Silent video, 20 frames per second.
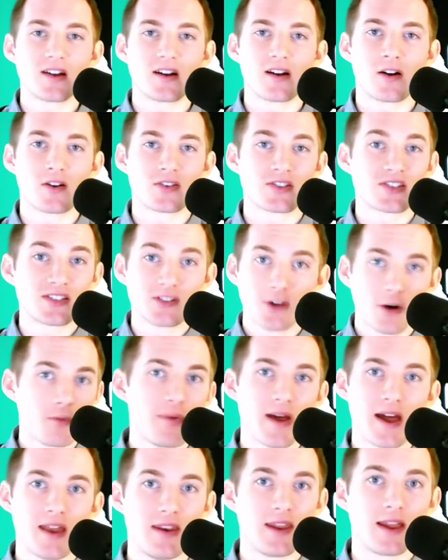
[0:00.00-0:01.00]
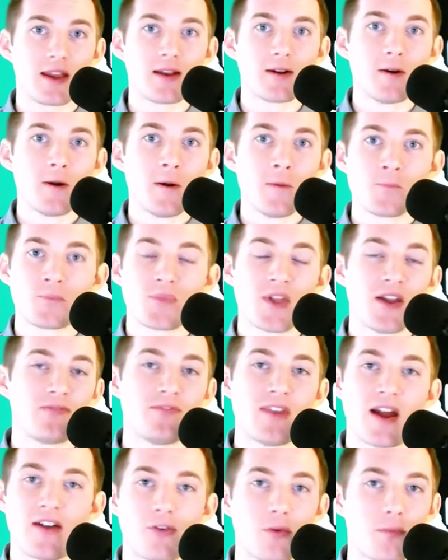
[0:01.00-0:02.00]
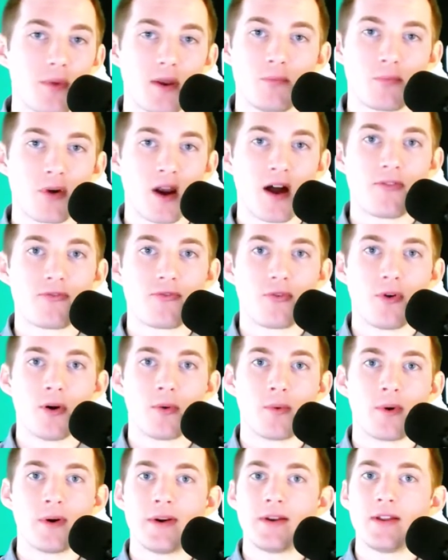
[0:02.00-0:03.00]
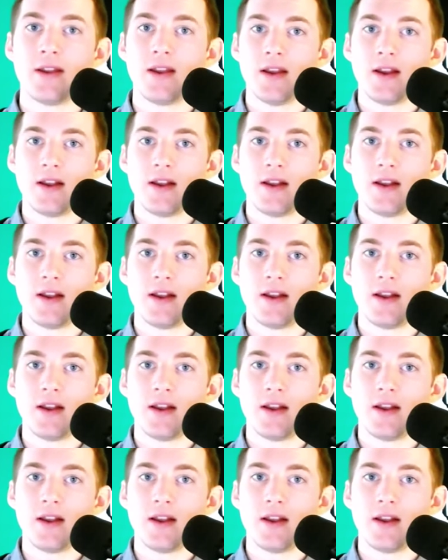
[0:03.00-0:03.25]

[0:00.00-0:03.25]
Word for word: are still pending. They've never been brought forward.